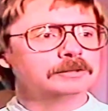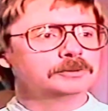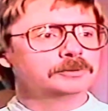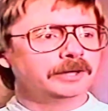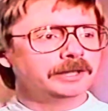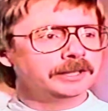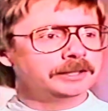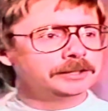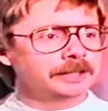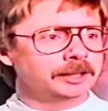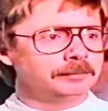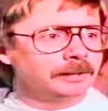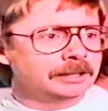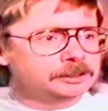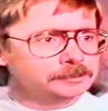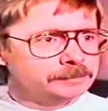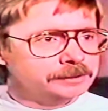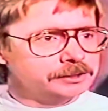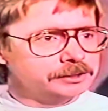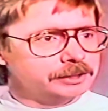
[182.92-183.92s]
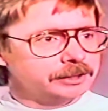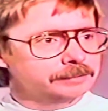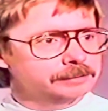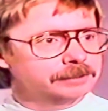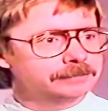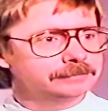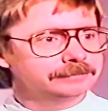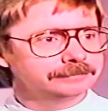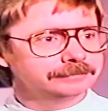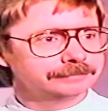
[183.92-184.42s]
Get this ready in 10 minutes,
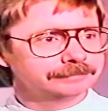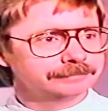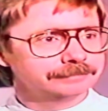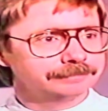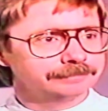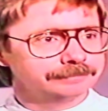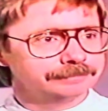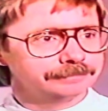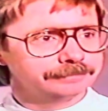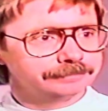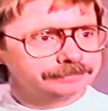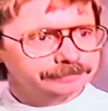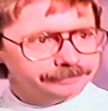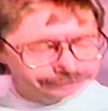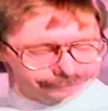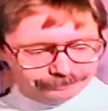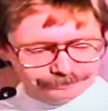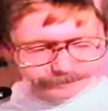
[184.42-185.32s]
Mrs. Gibson.